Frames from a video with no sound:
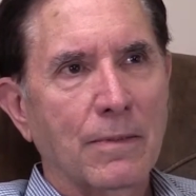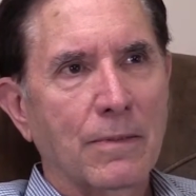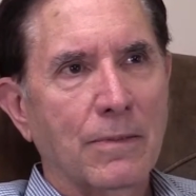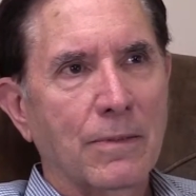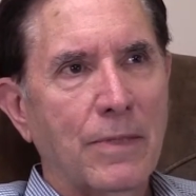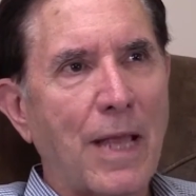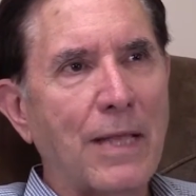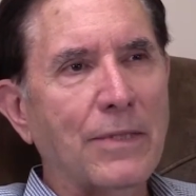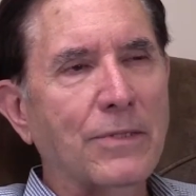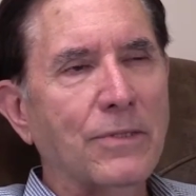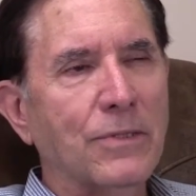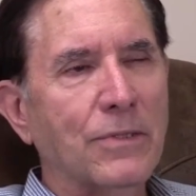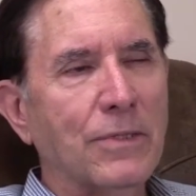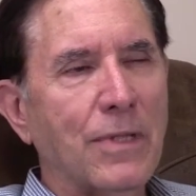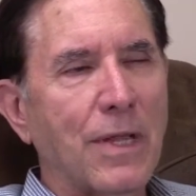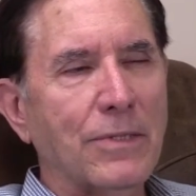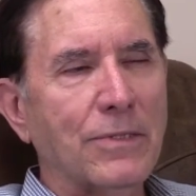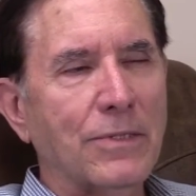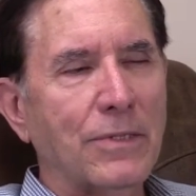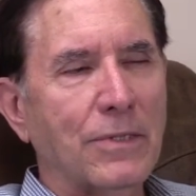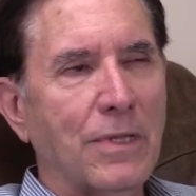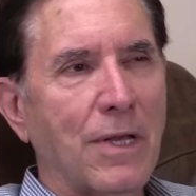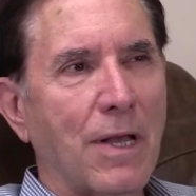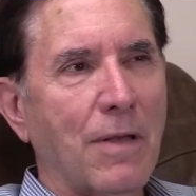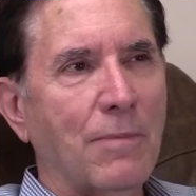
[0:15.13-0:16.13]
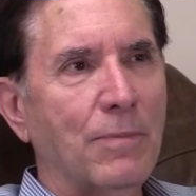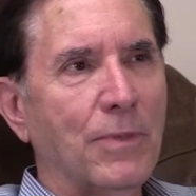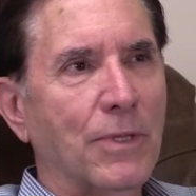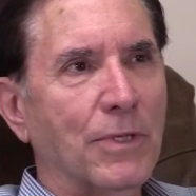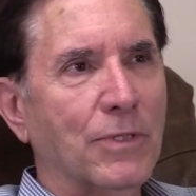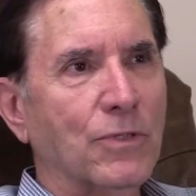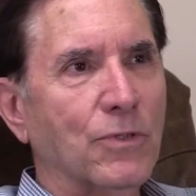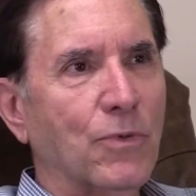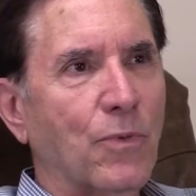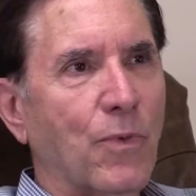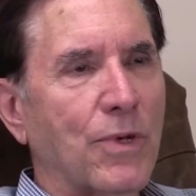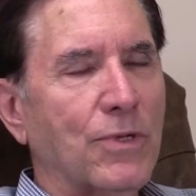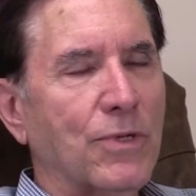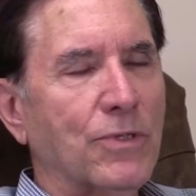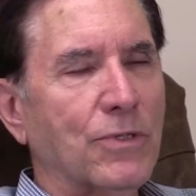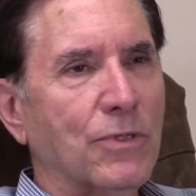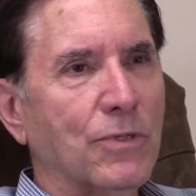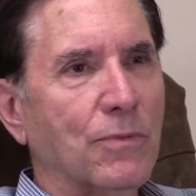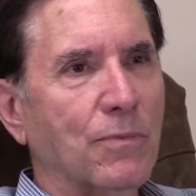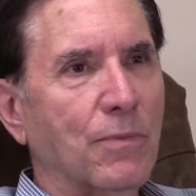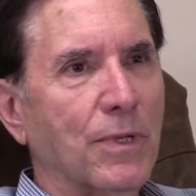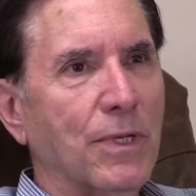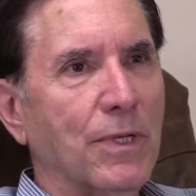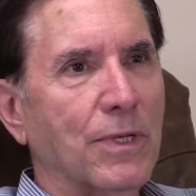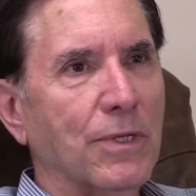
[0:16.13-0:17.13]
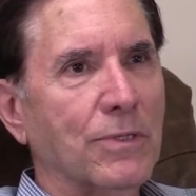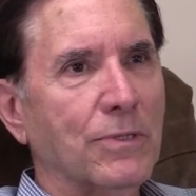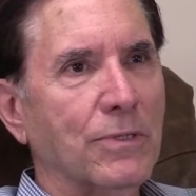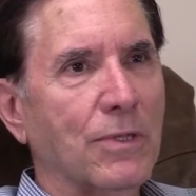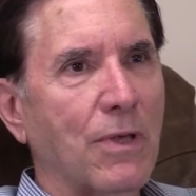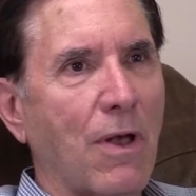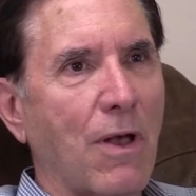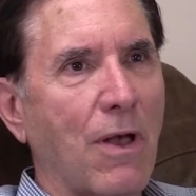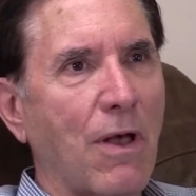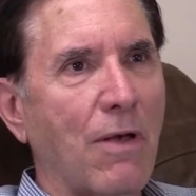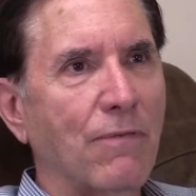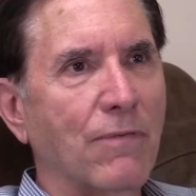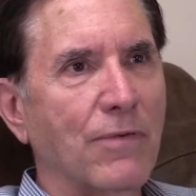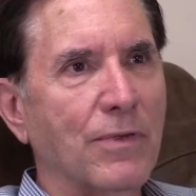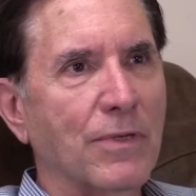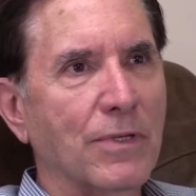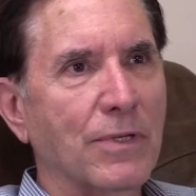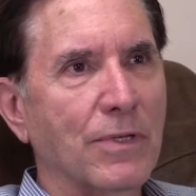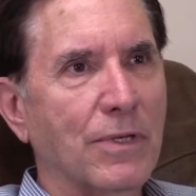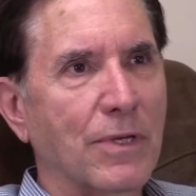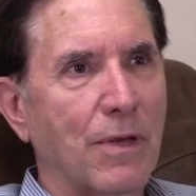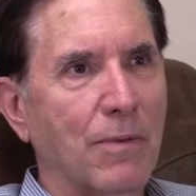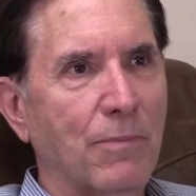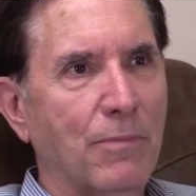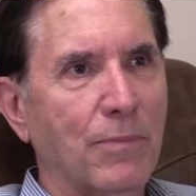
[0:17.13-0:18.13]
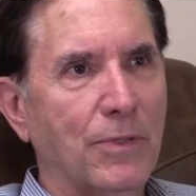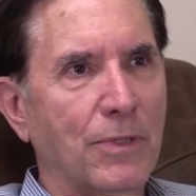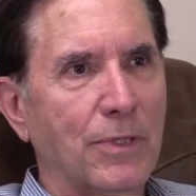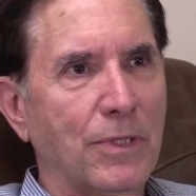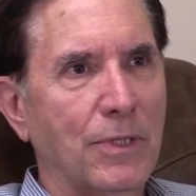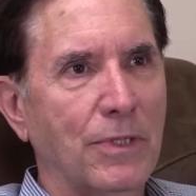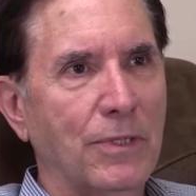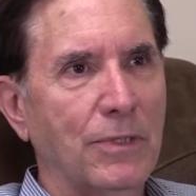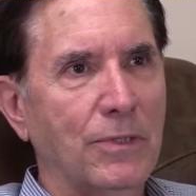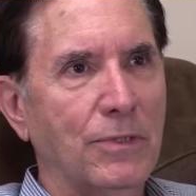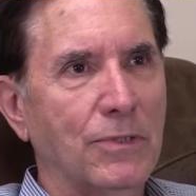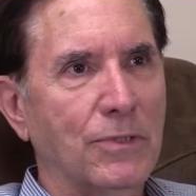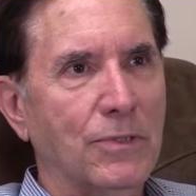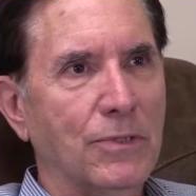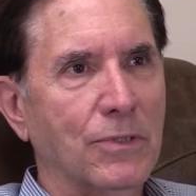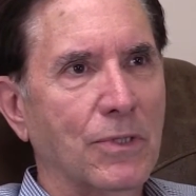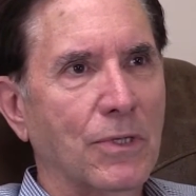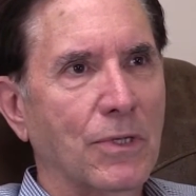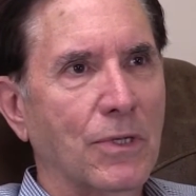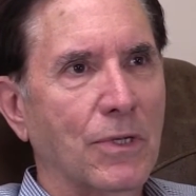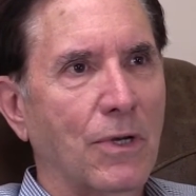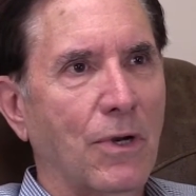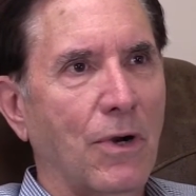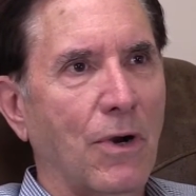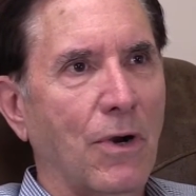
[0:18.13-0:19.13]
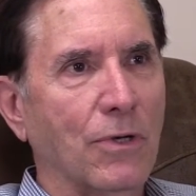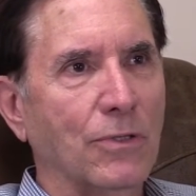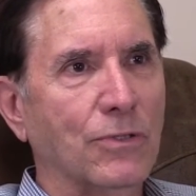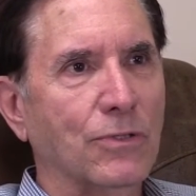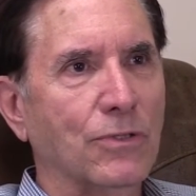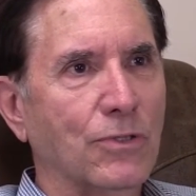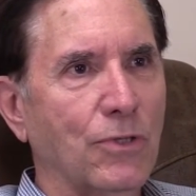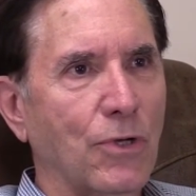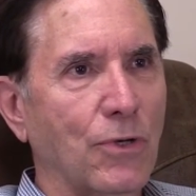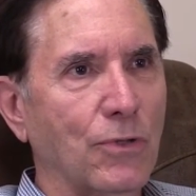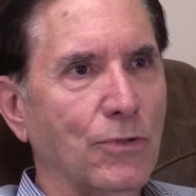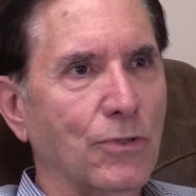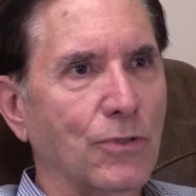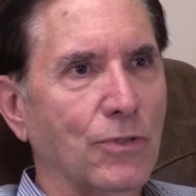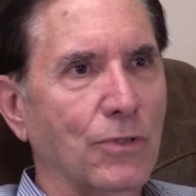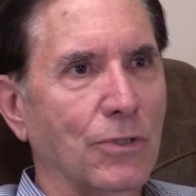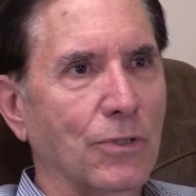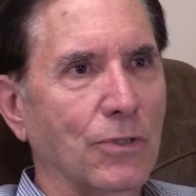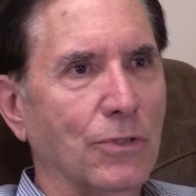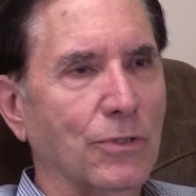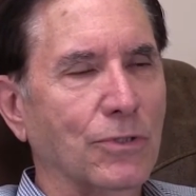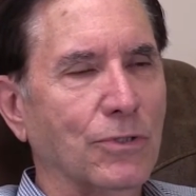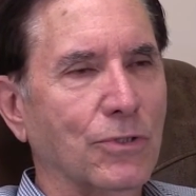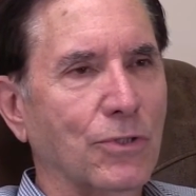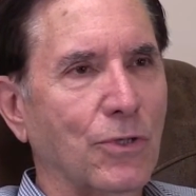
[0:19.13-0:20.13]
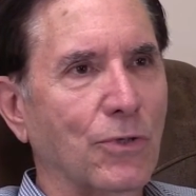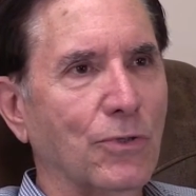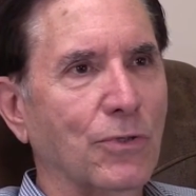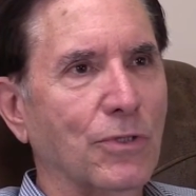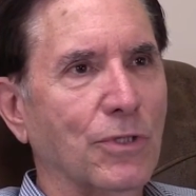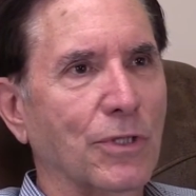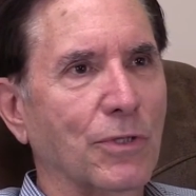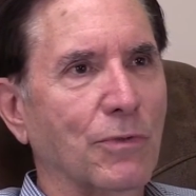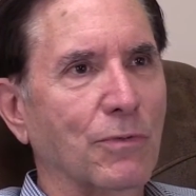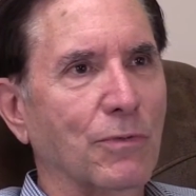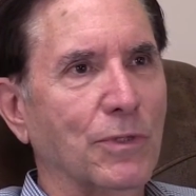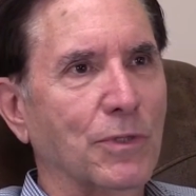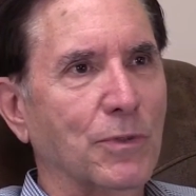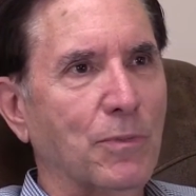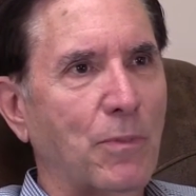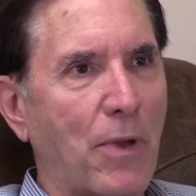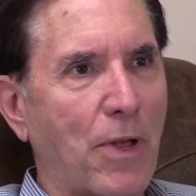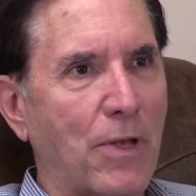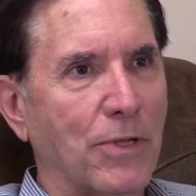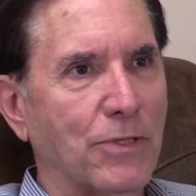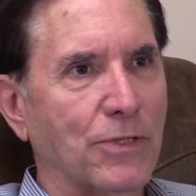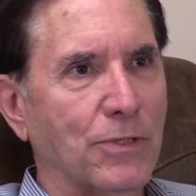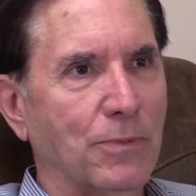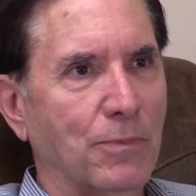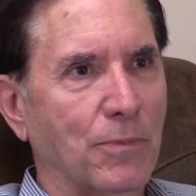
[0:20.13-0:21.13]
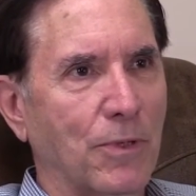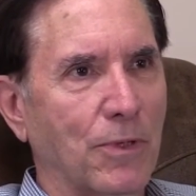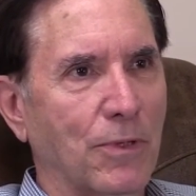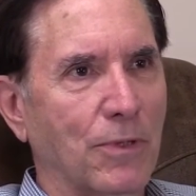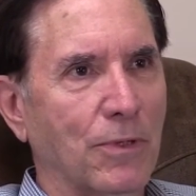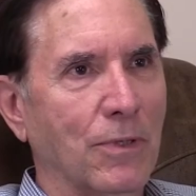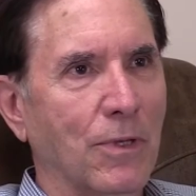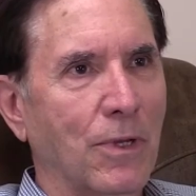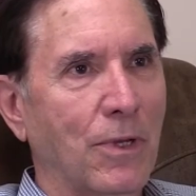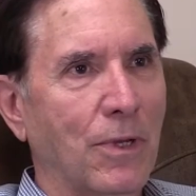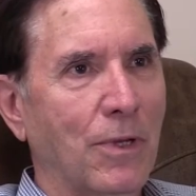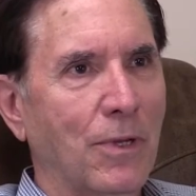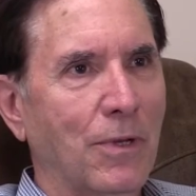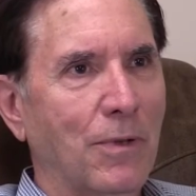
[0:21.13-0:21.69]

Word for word: That's, that's a complex question because often companies are social or socially responsible